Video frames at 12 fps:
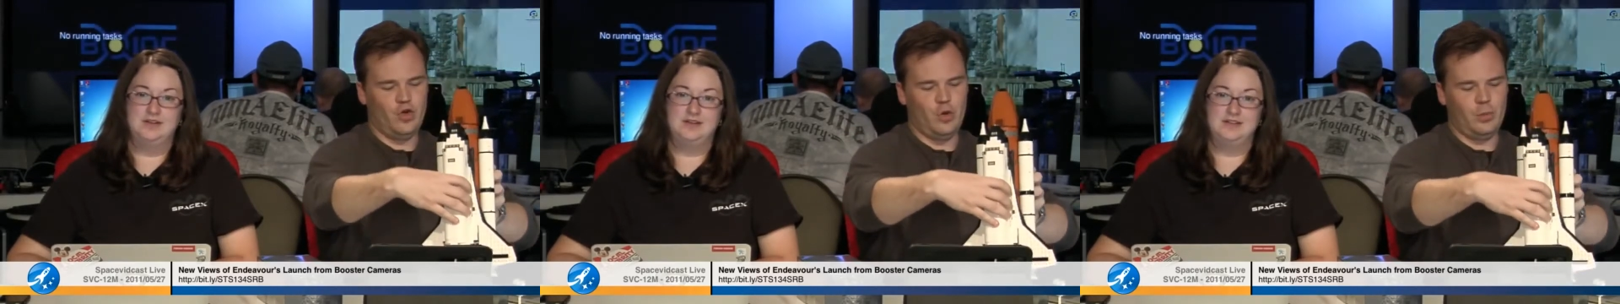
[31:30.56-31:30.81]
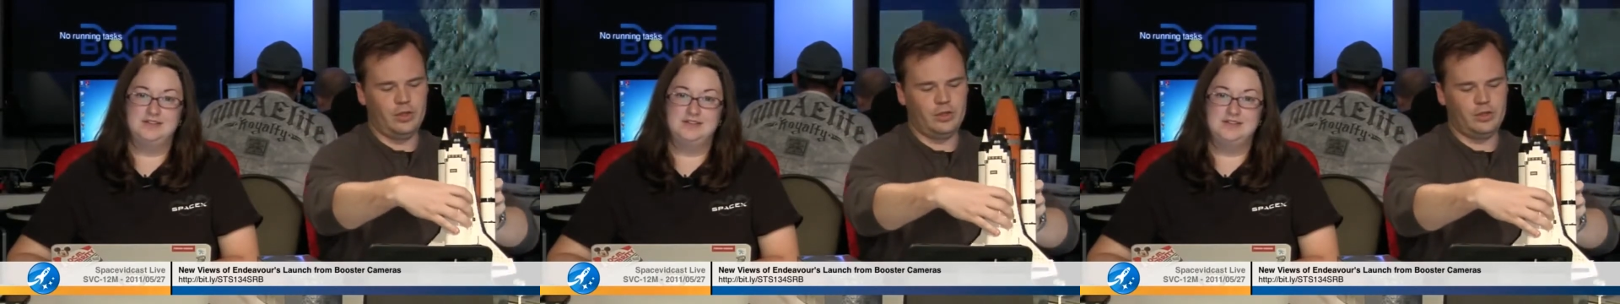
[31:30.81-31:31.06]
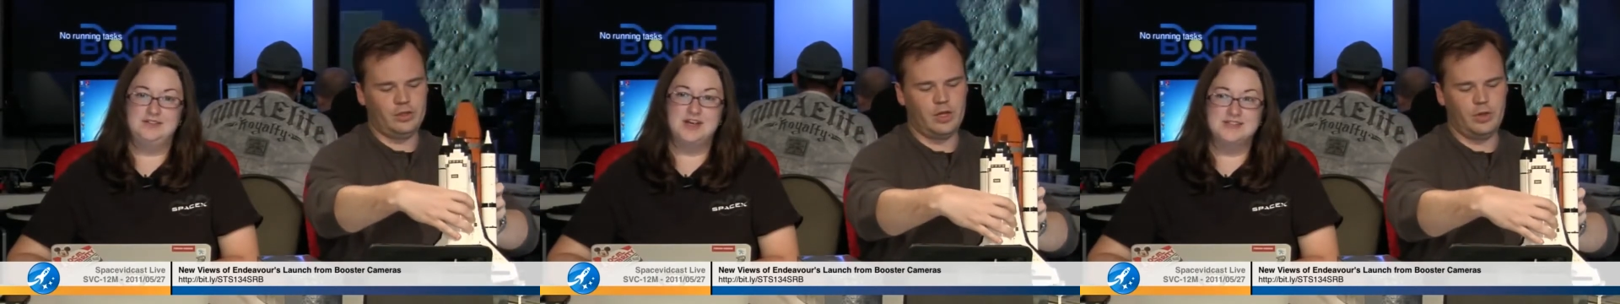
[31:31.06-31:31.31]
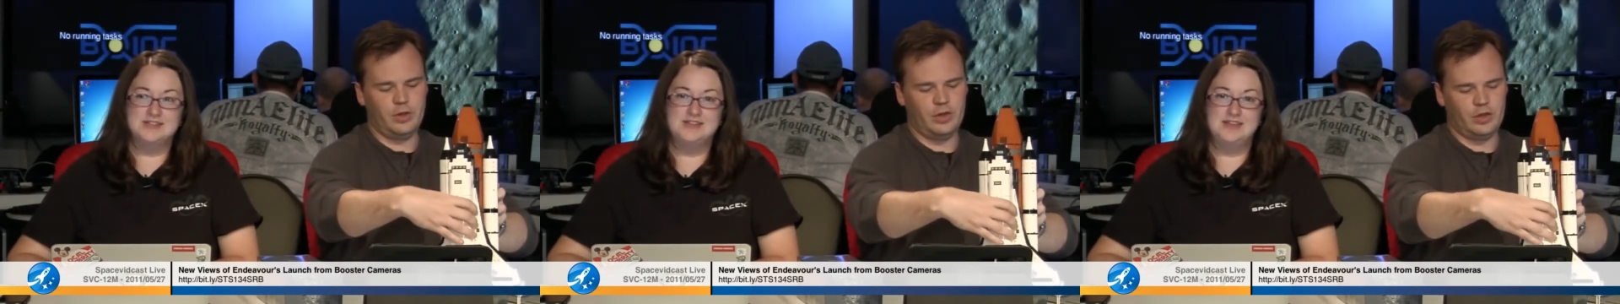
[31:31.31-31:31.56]
Speaker 1: Normally, this is
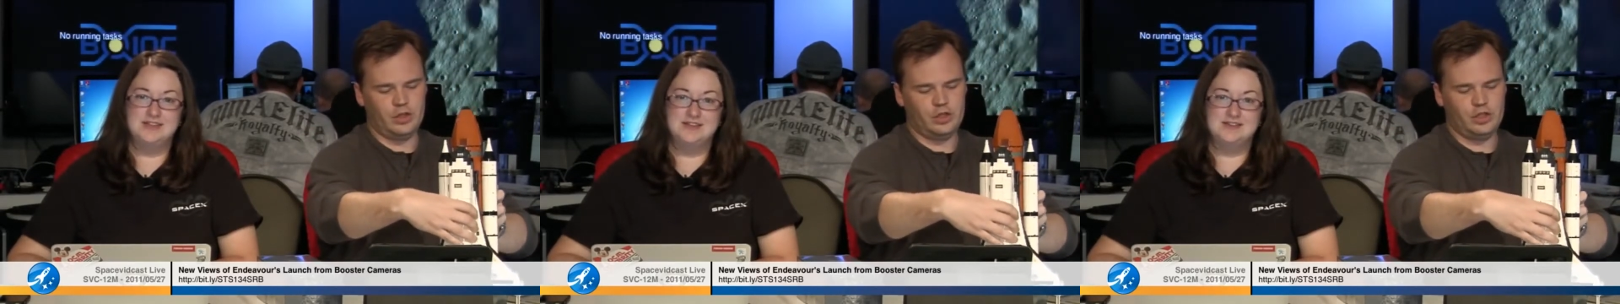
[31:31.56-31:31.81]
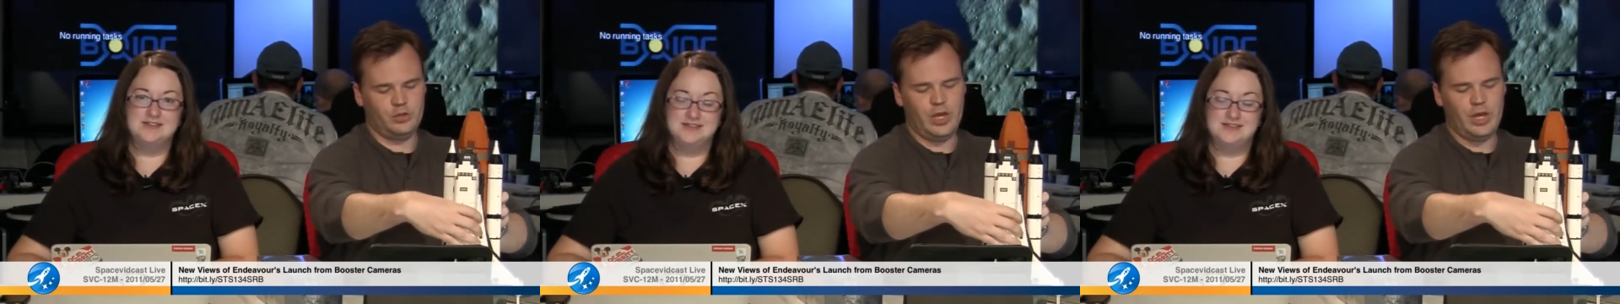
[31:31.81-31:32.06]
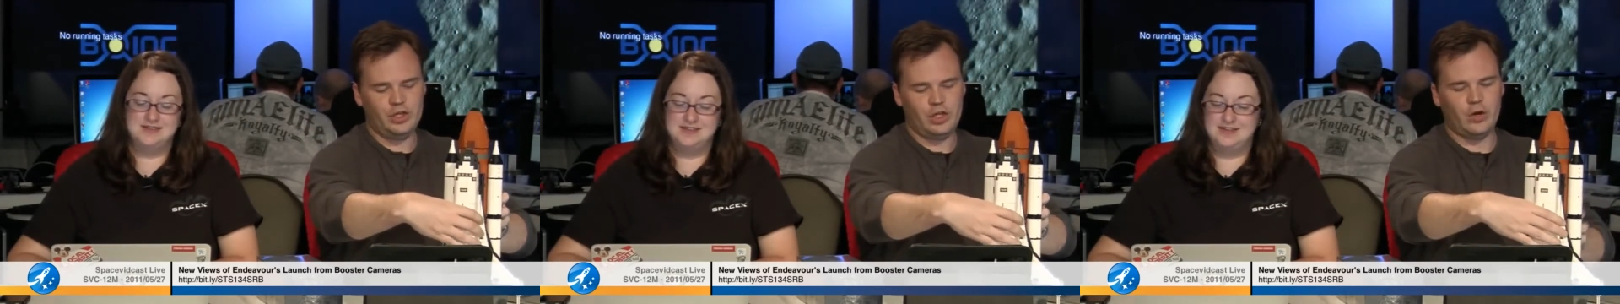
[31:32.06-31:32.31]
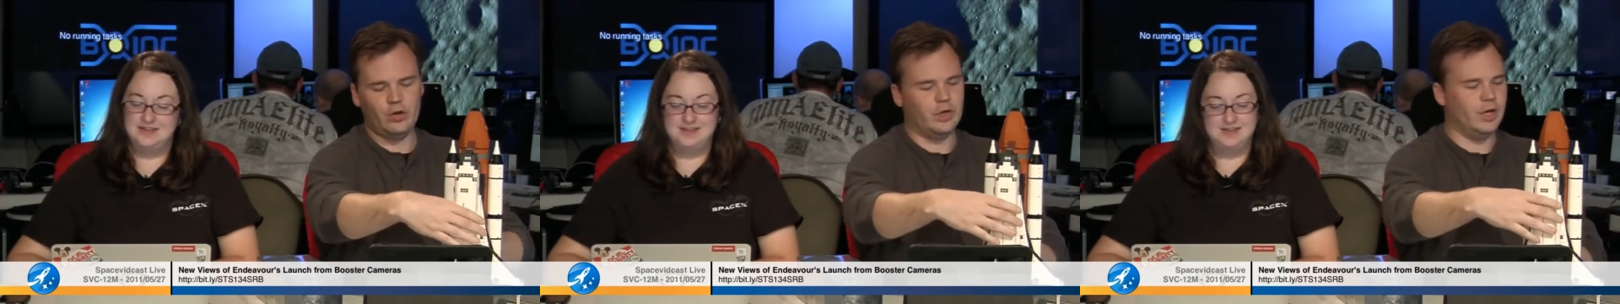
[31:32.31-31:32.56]
something that the this? space
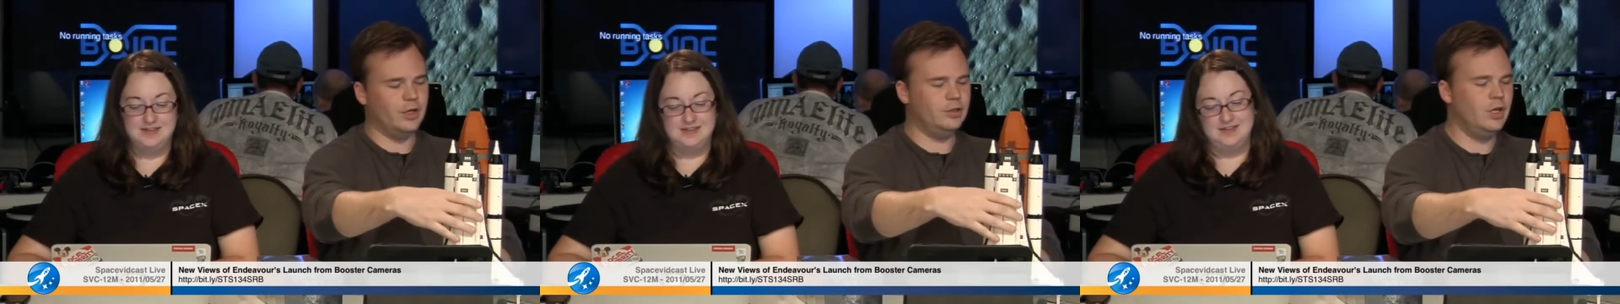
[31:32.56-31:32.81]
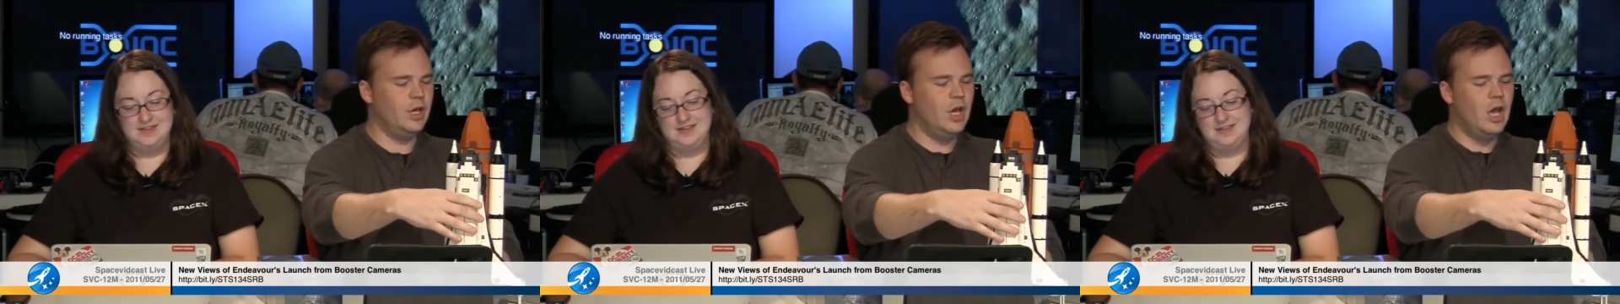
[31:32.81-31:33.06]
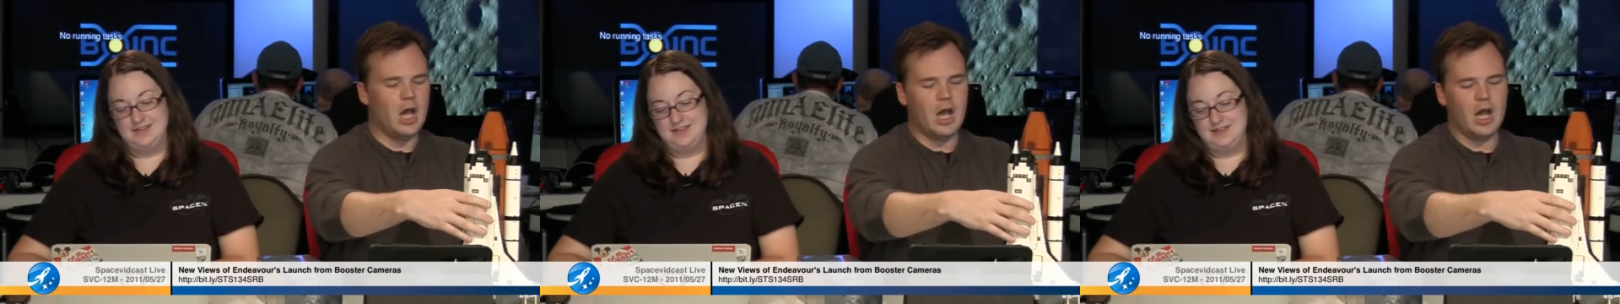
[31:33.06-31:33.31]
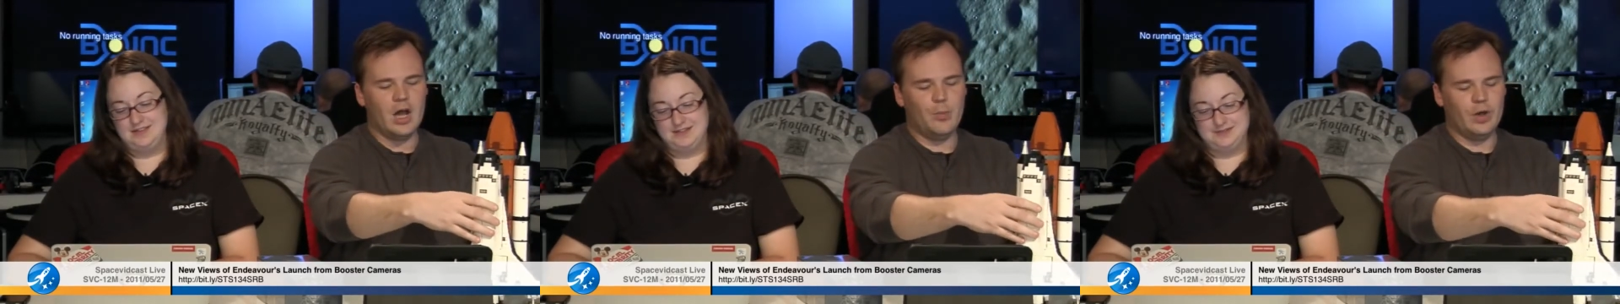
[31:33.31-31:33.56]
shuttle does,
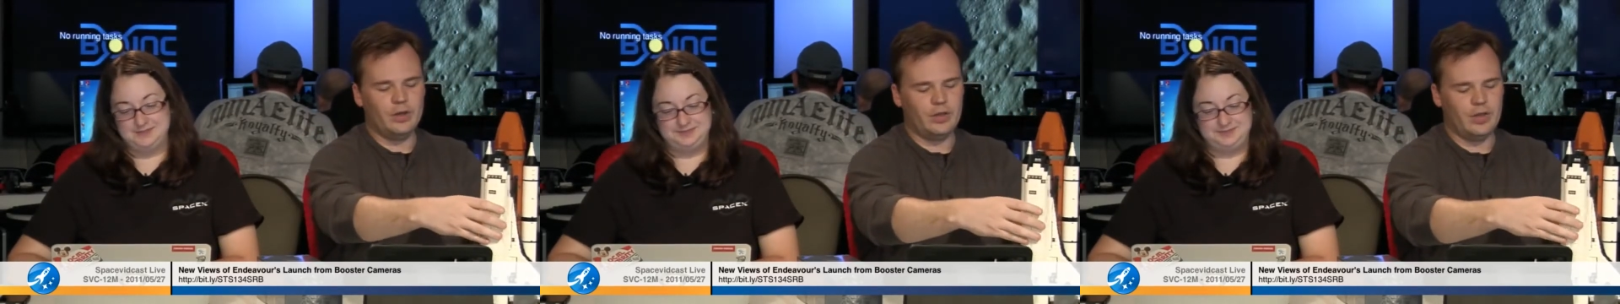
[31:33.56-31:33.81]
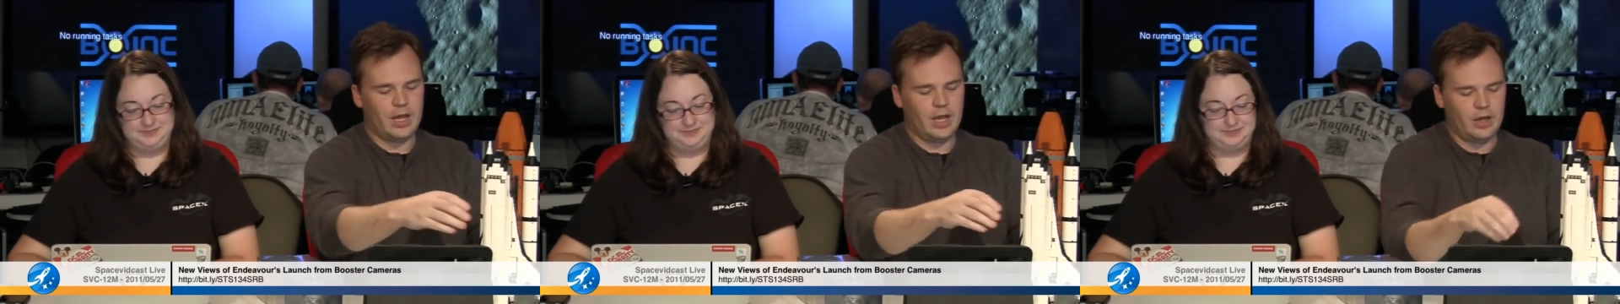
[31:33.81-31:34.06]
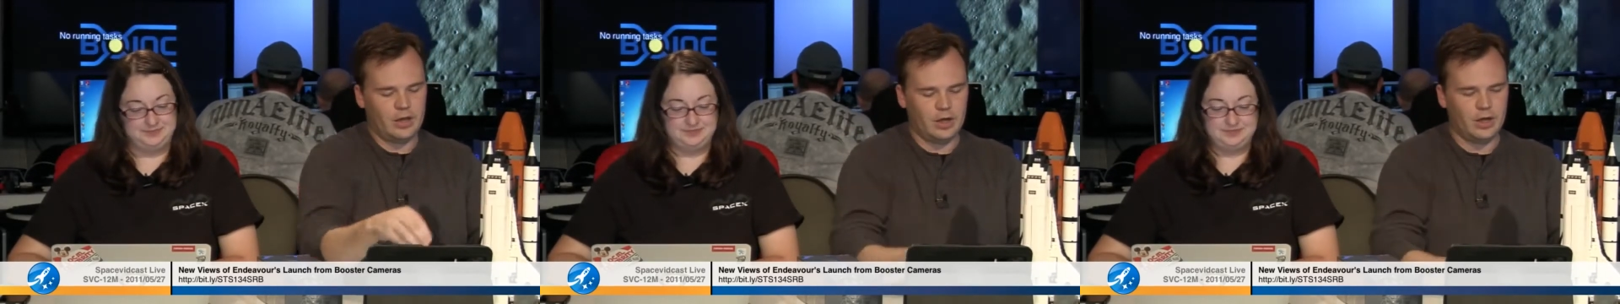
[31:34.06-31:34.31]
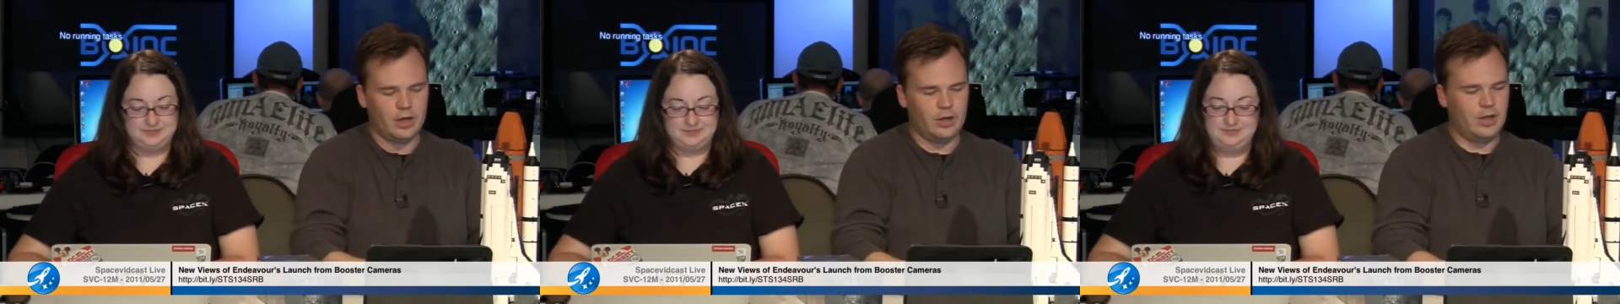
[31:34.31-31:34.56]
uh, but they
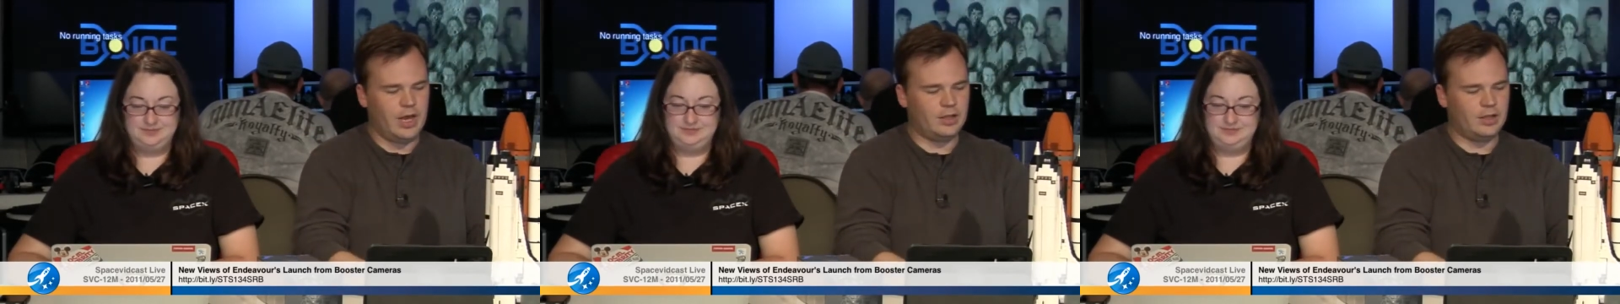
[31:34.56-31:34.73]
uh, they